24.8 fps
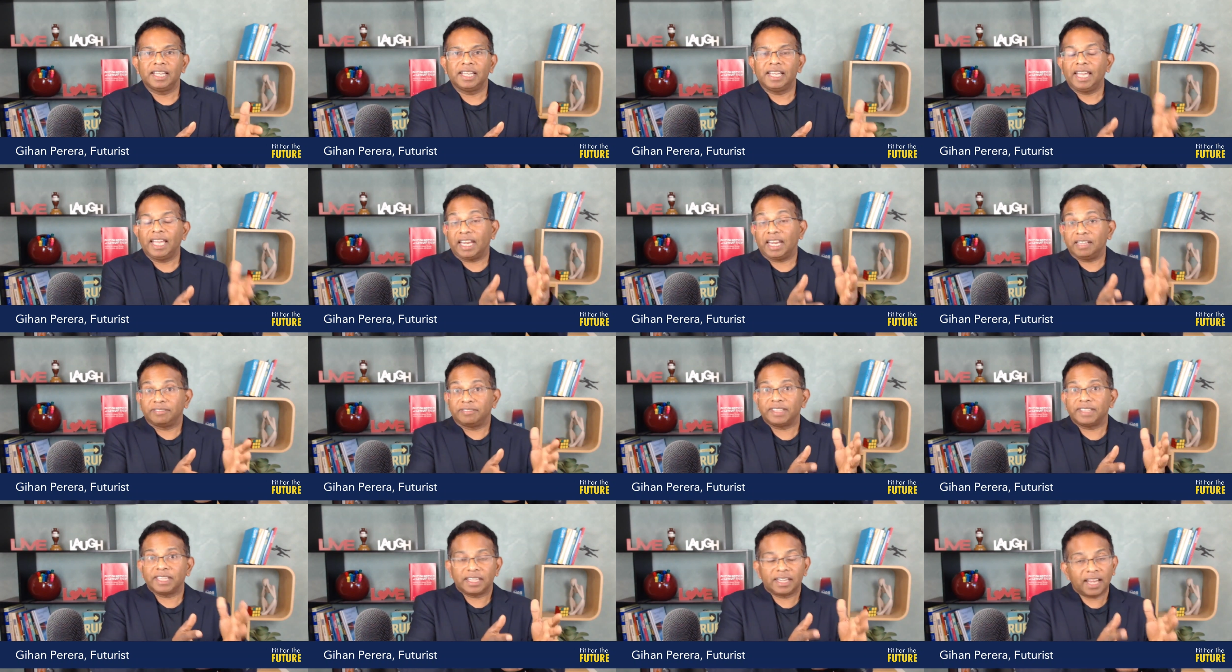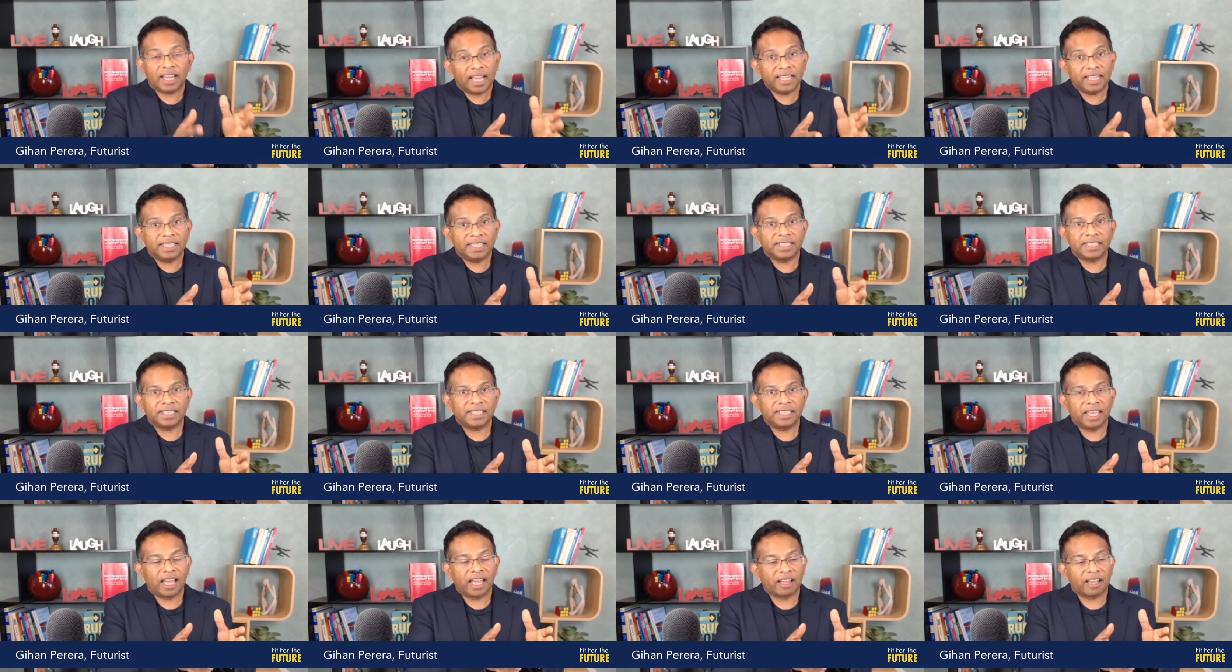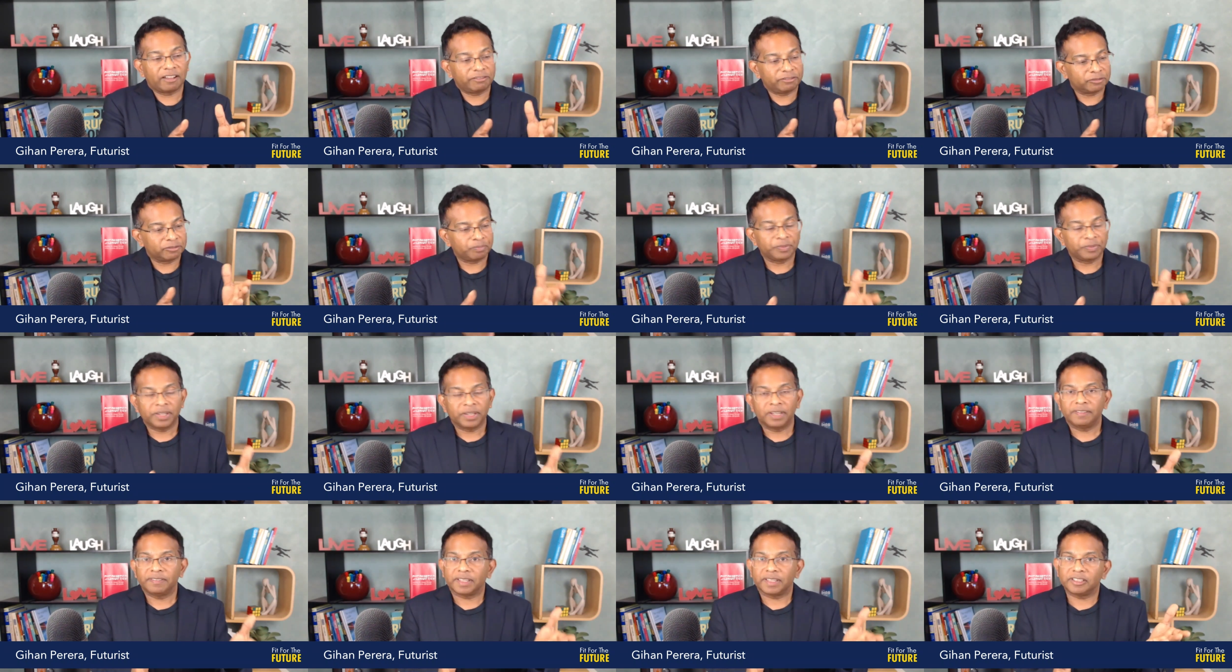And if they like it enough,
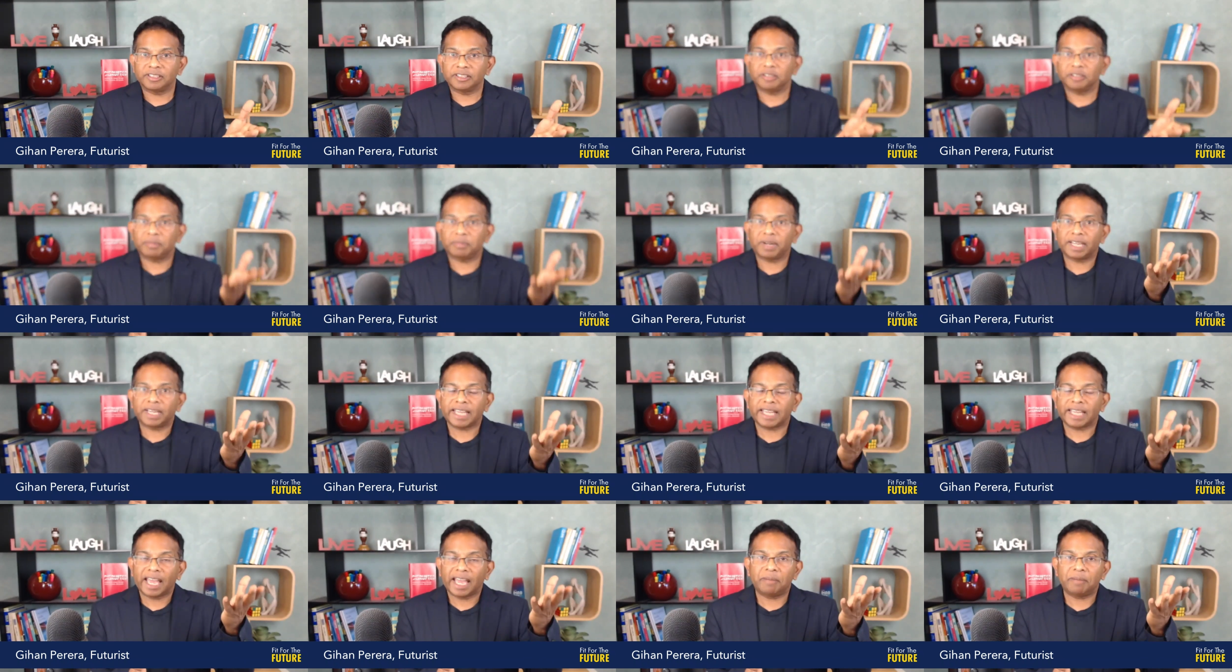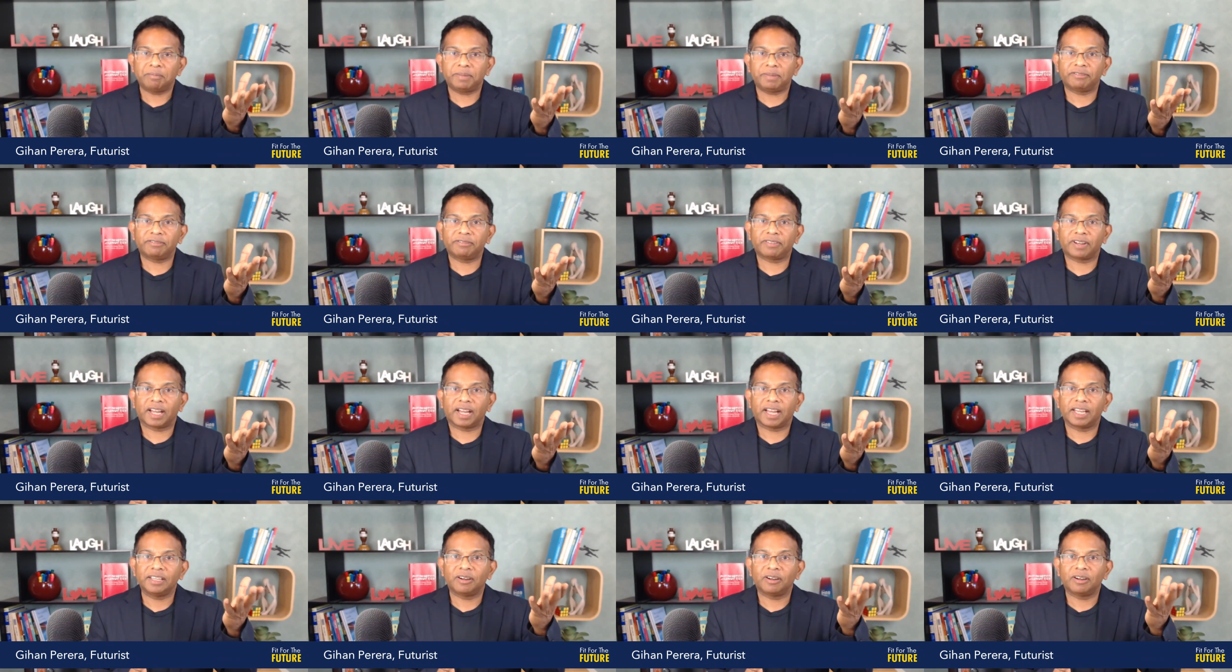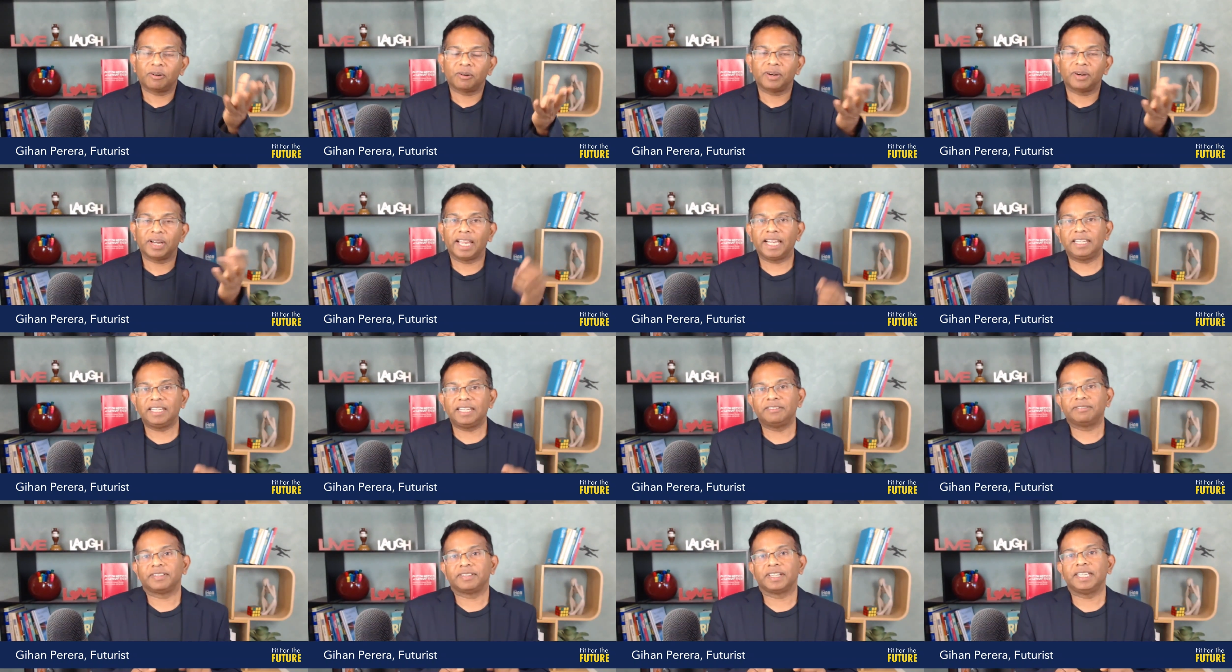then you might amplify or
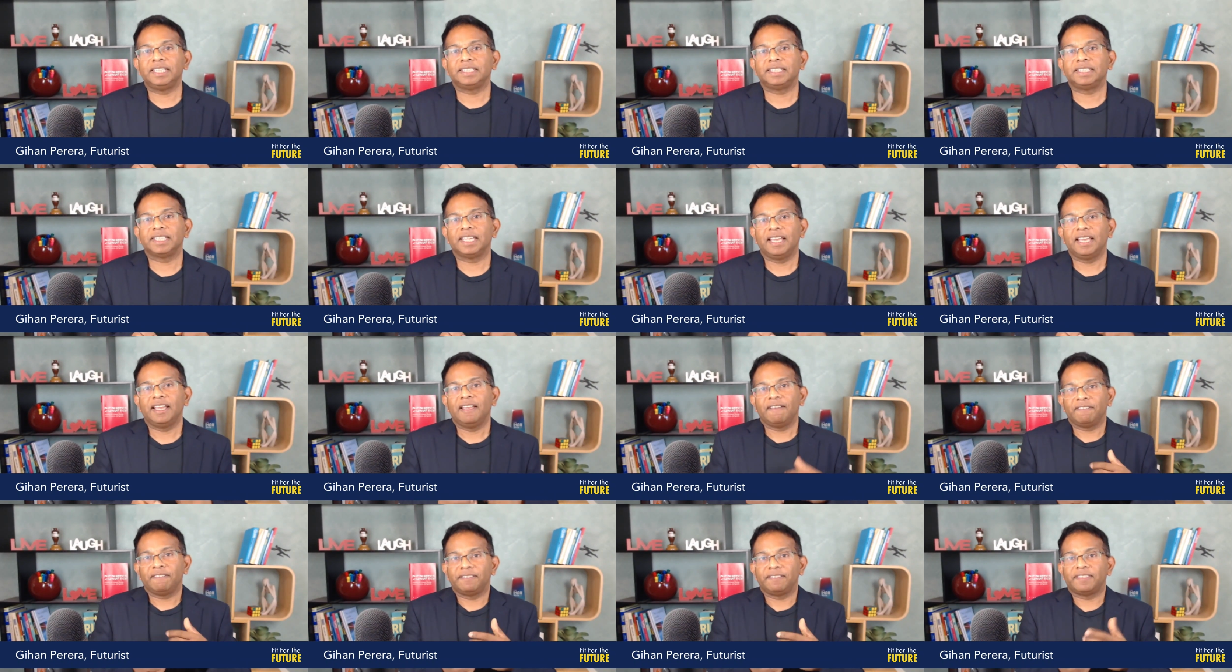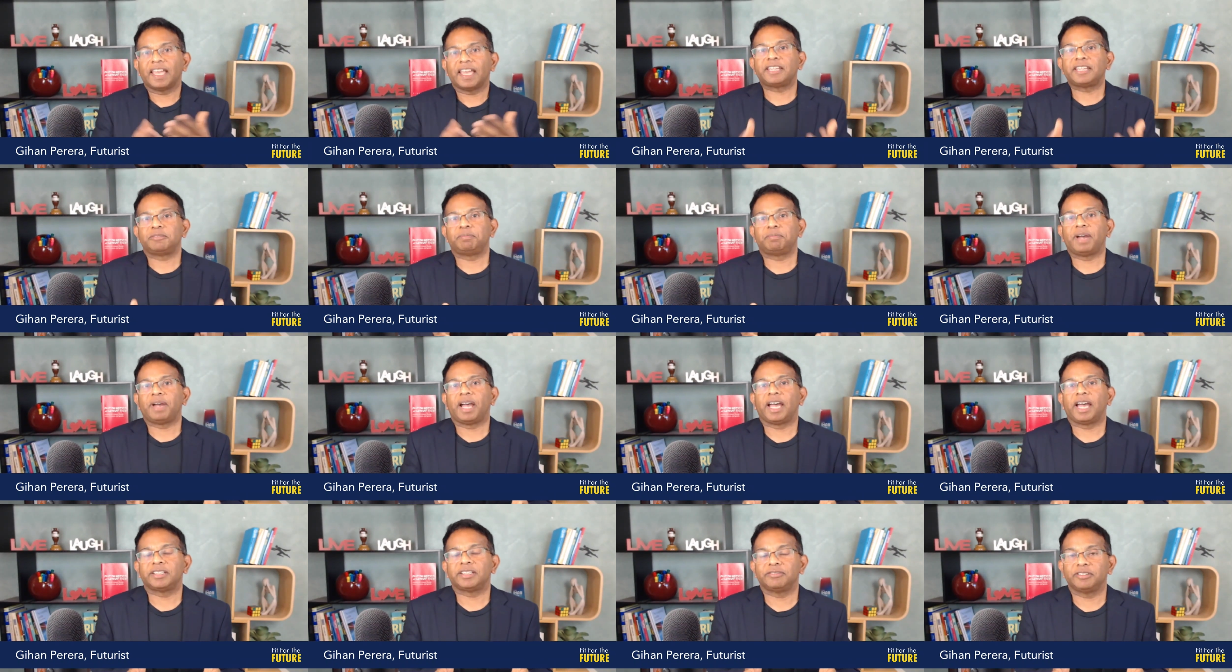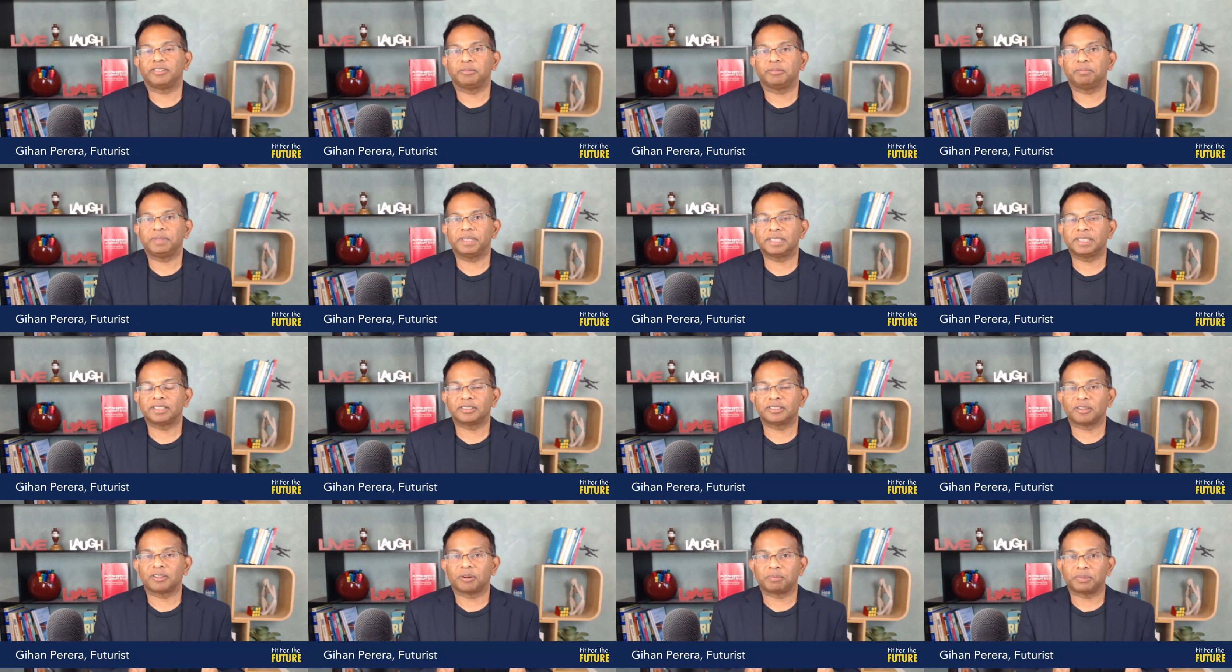elevate that part of your
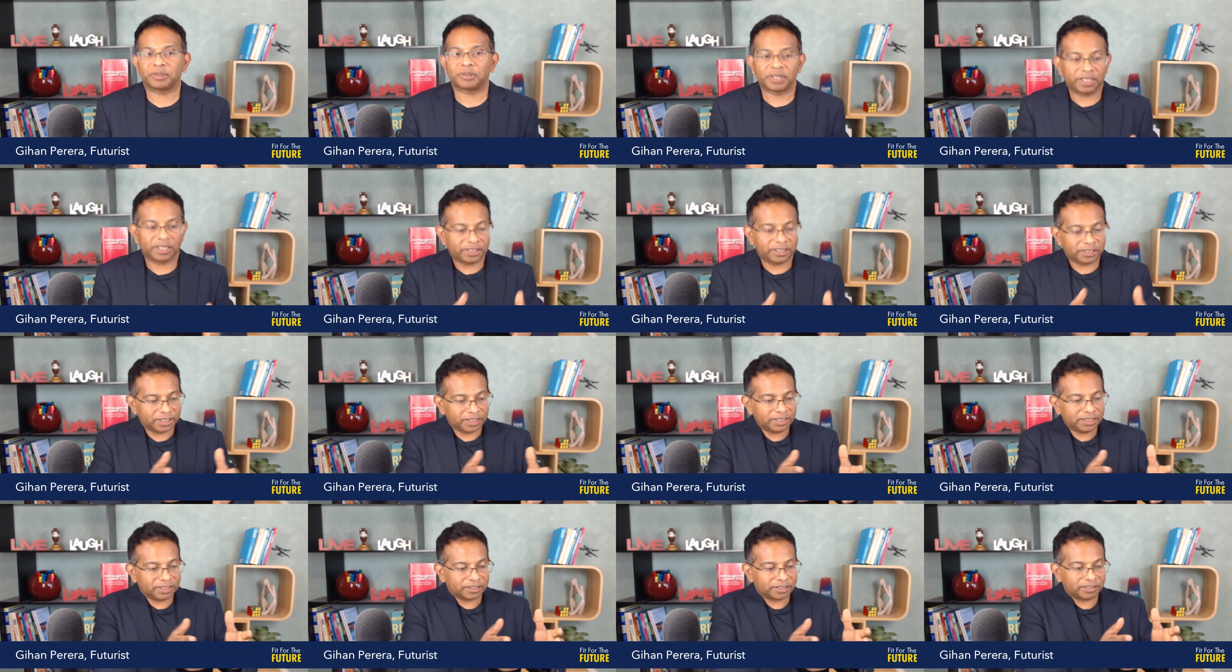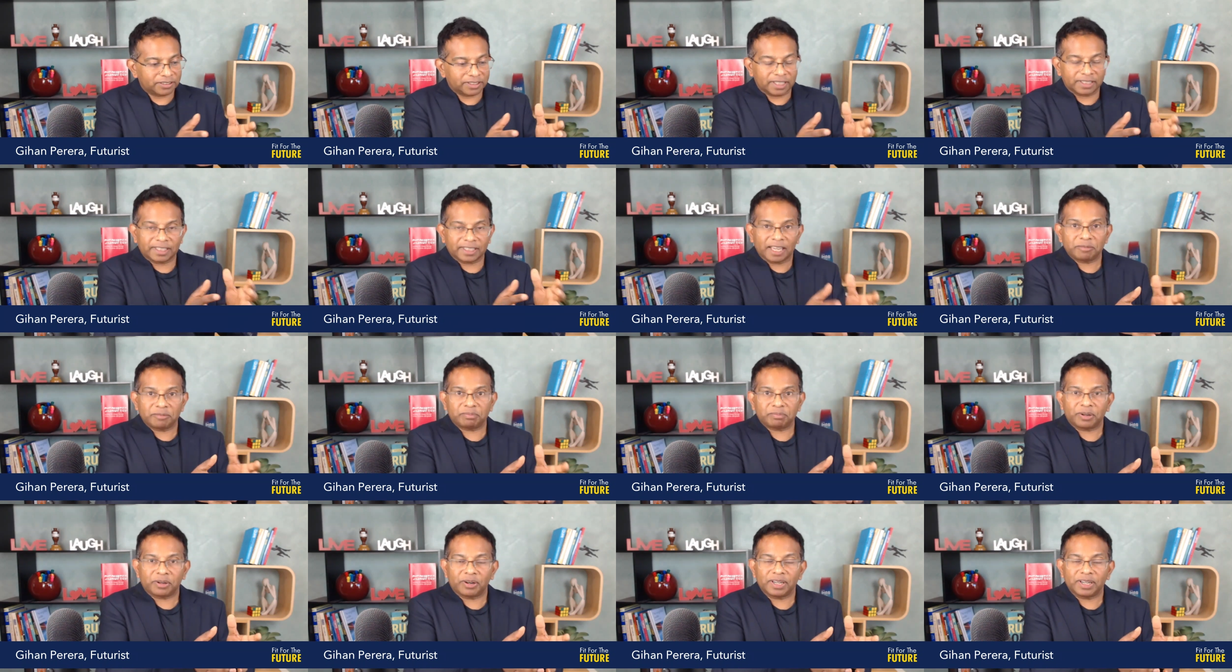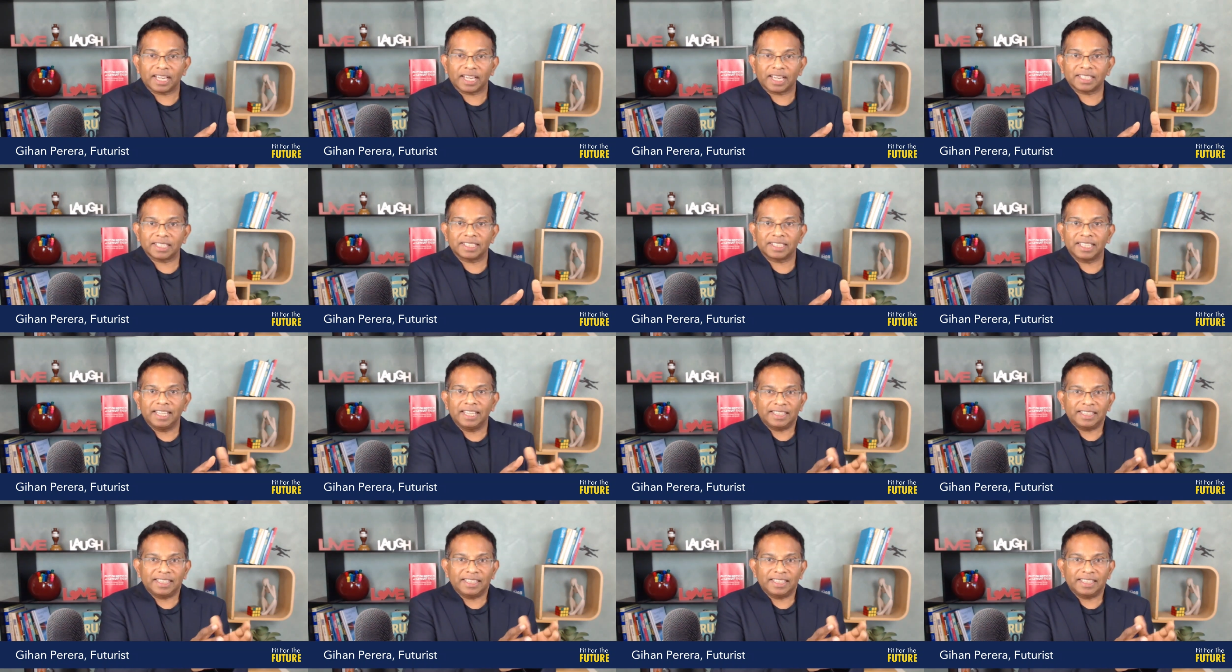business operation so that that product,